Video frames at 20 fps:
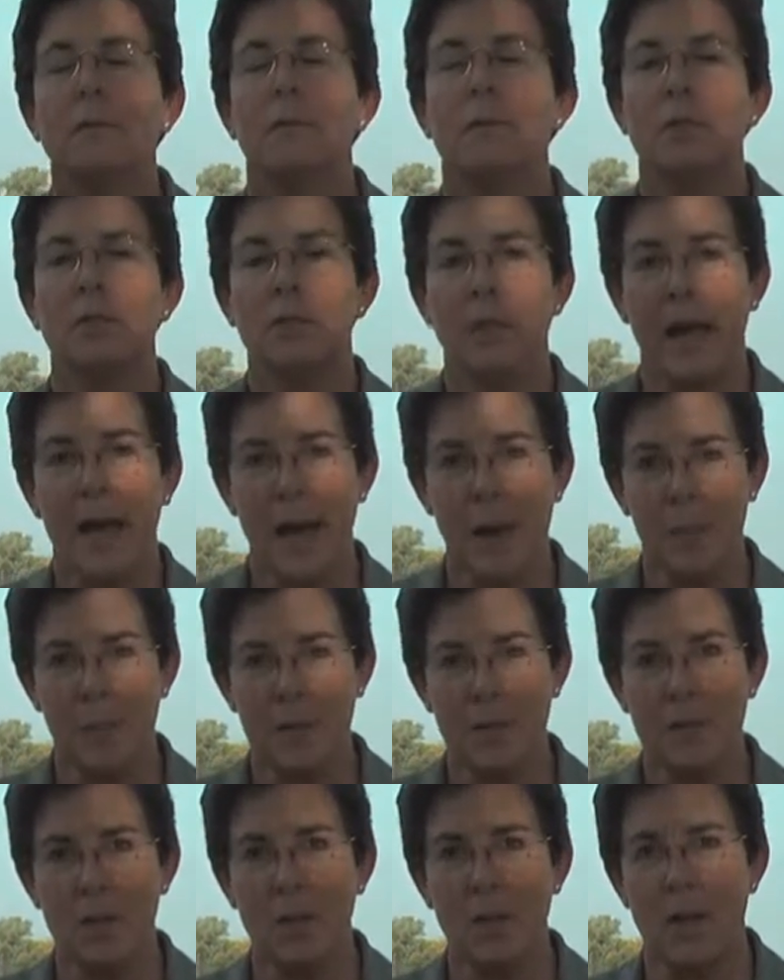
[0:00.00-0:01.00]
which
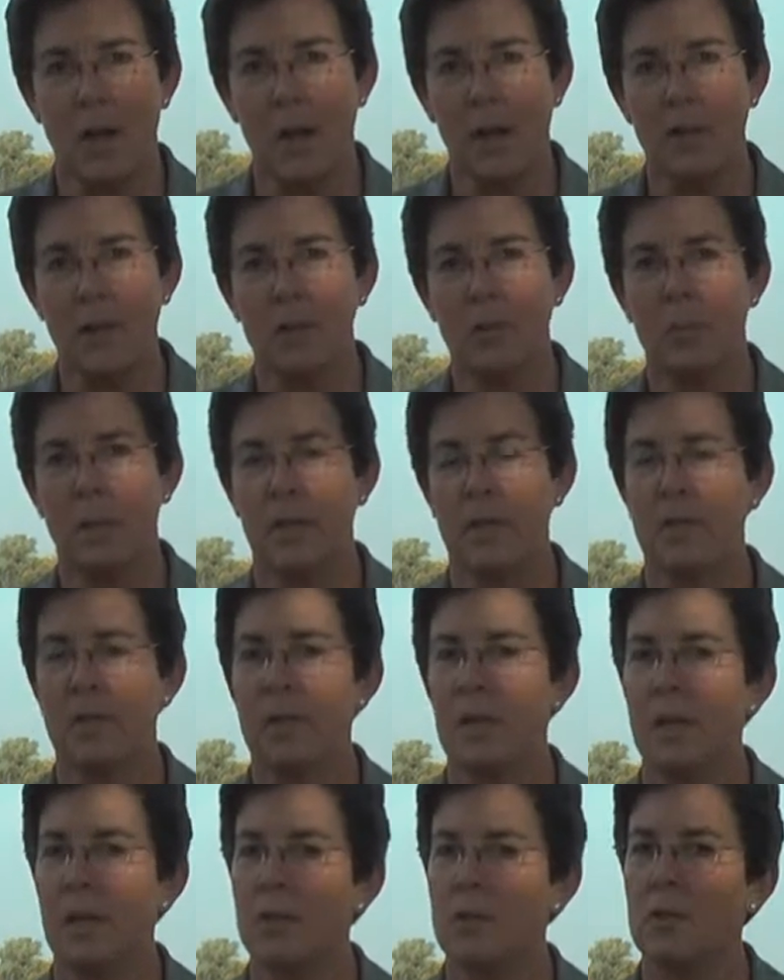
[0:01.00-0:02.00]
happens a lot,
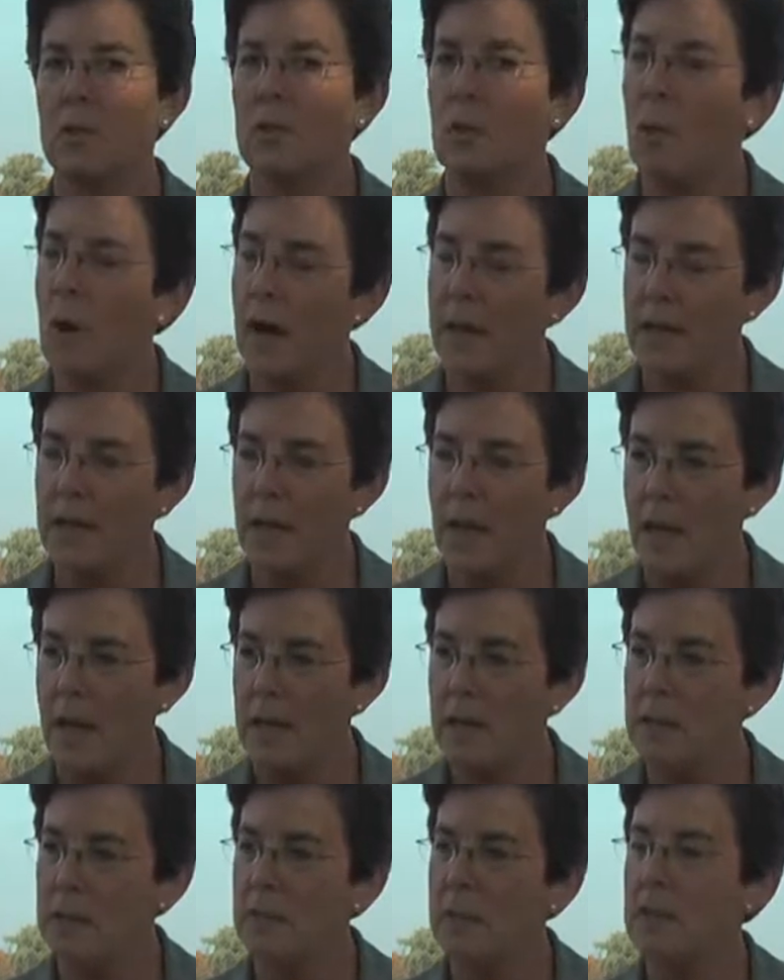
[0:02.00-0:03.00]
especially on squat
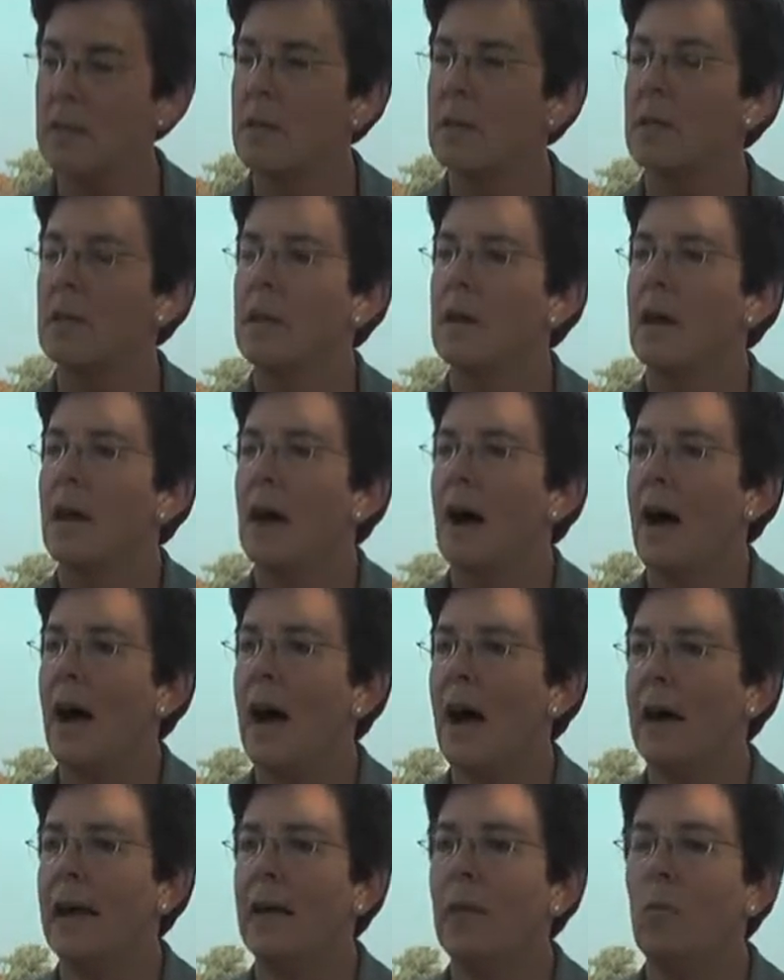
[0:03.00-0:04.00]
days,
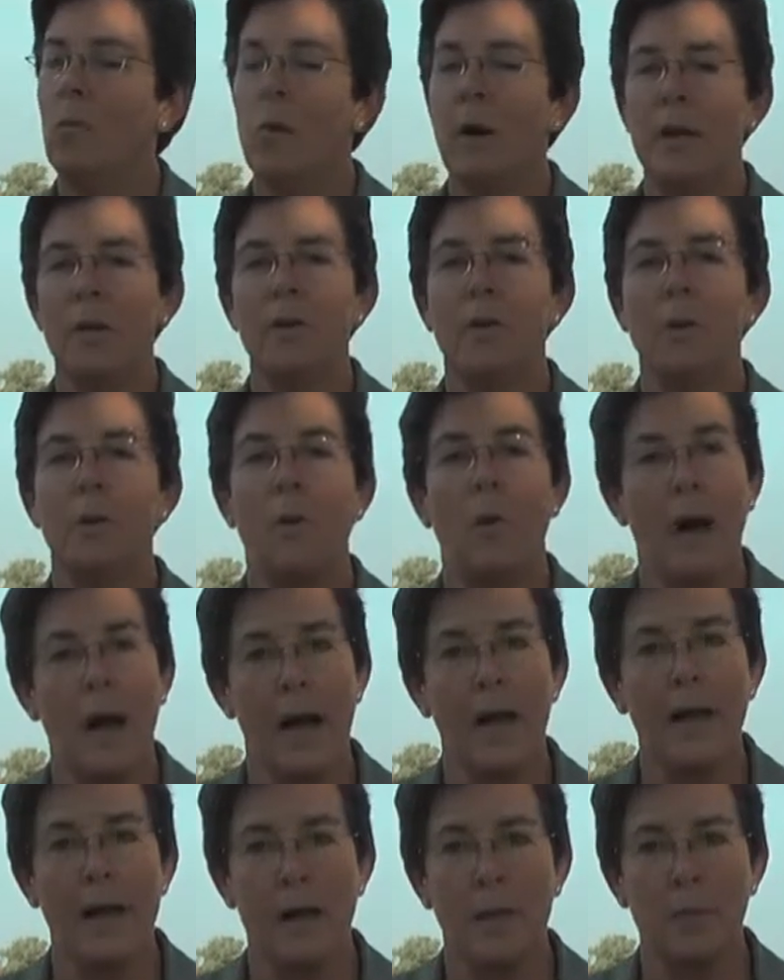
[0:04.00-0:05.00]
I wonder
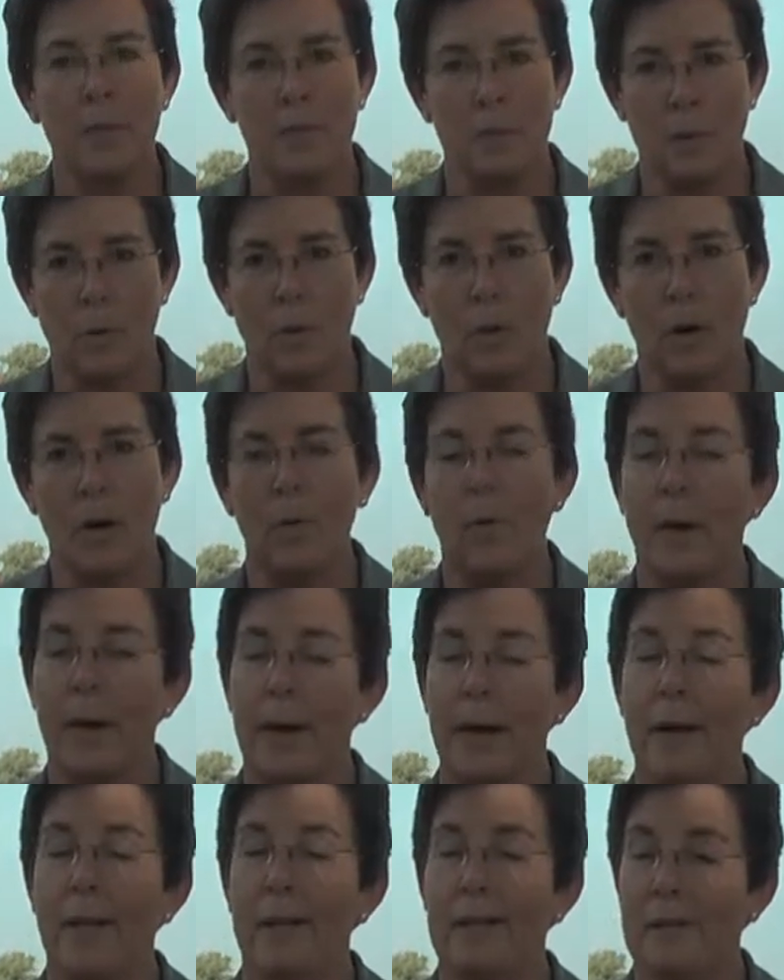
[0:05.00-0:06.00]
why I'm sore.
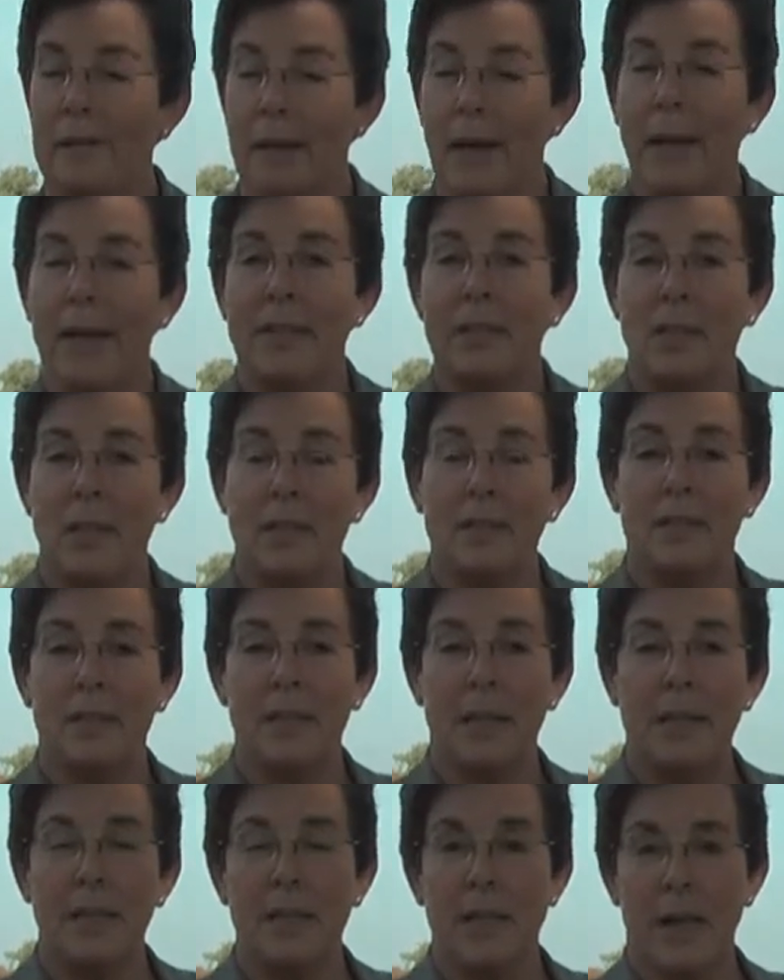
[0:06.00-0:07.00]
Well, I
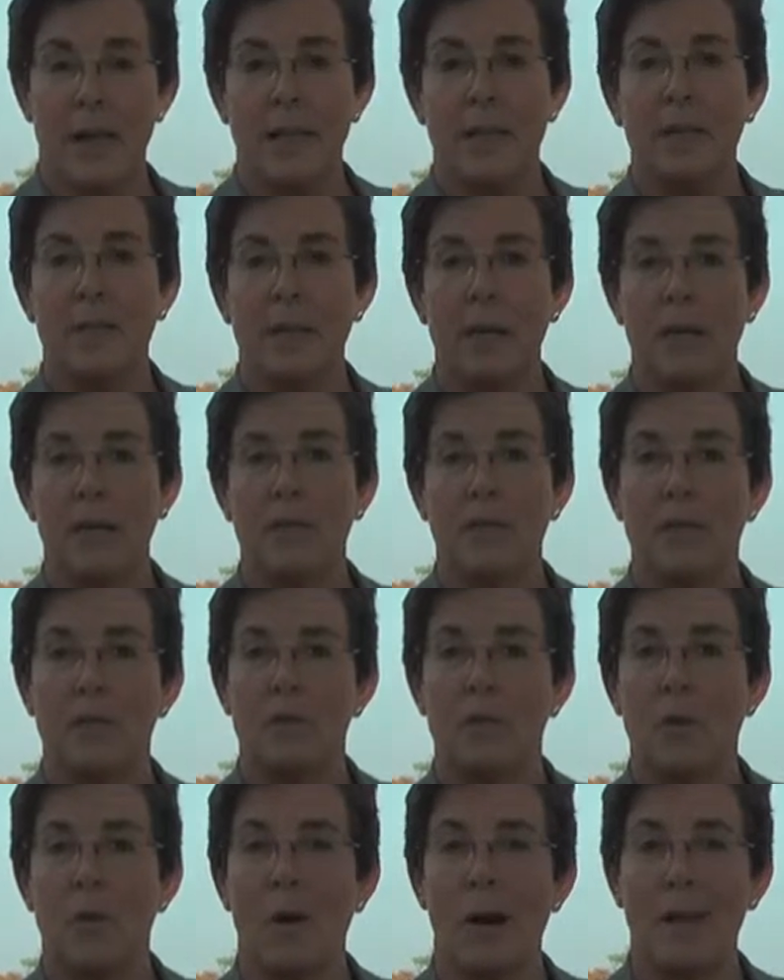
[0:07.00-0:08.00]
just did 90 minutes of
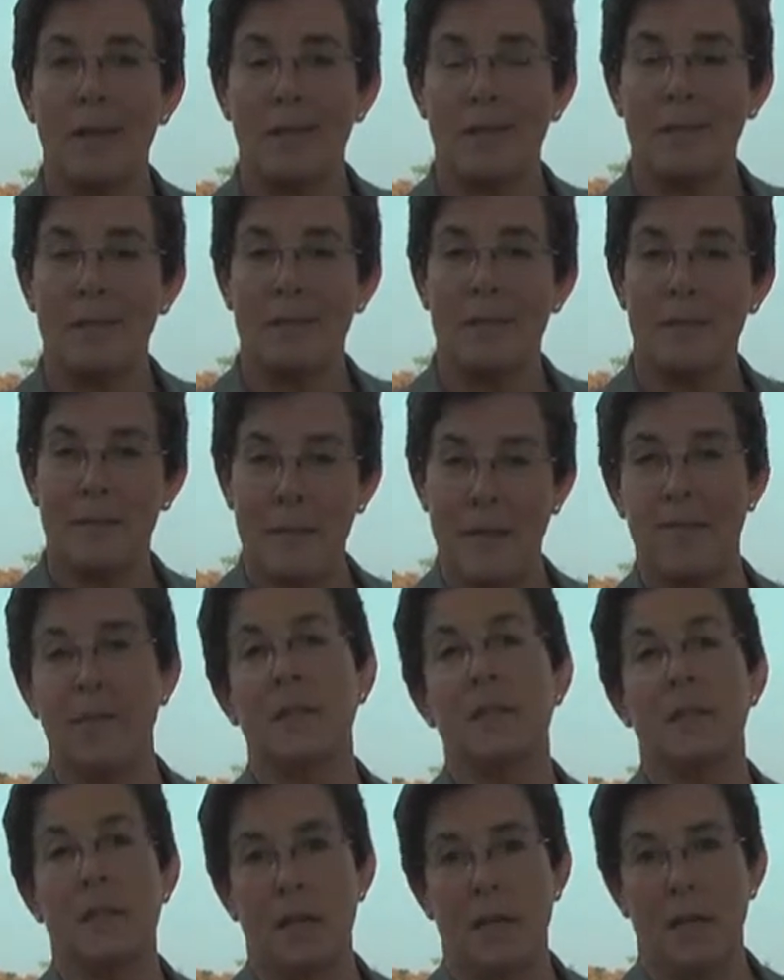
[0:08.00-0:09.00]
squats
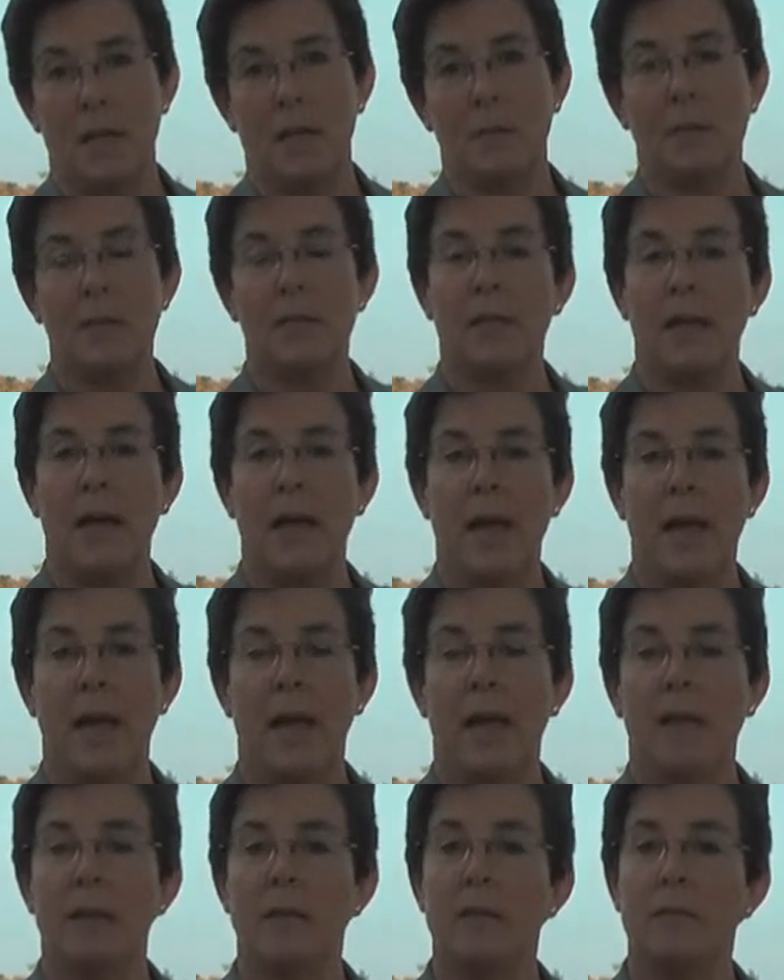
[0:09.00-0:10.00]
7 times,
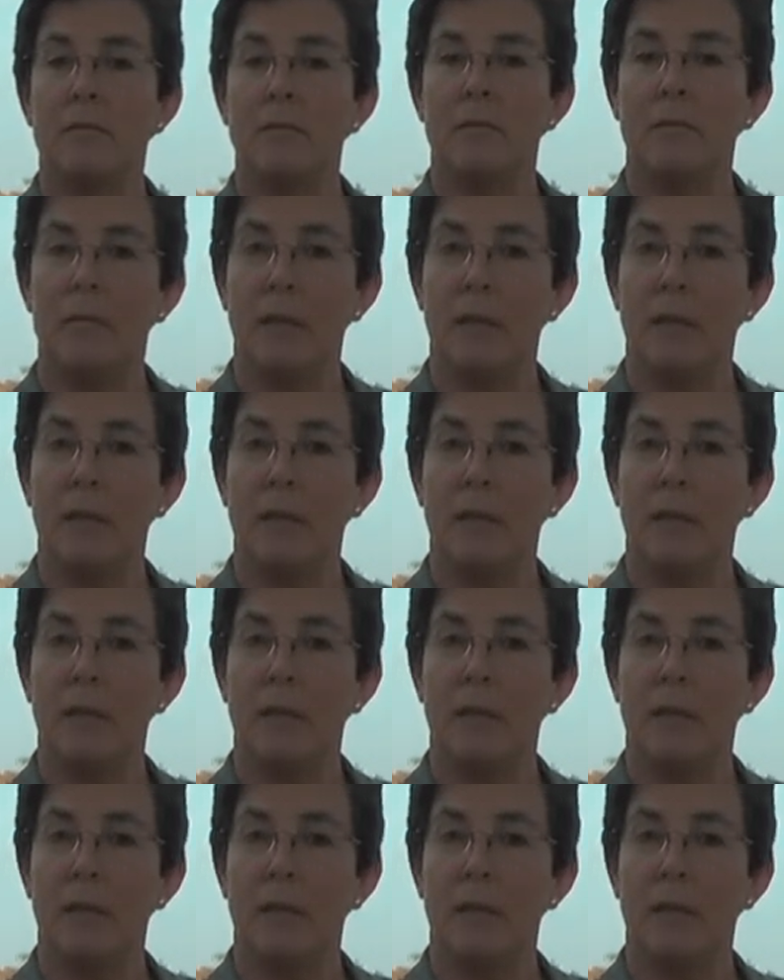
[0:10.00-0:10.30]
and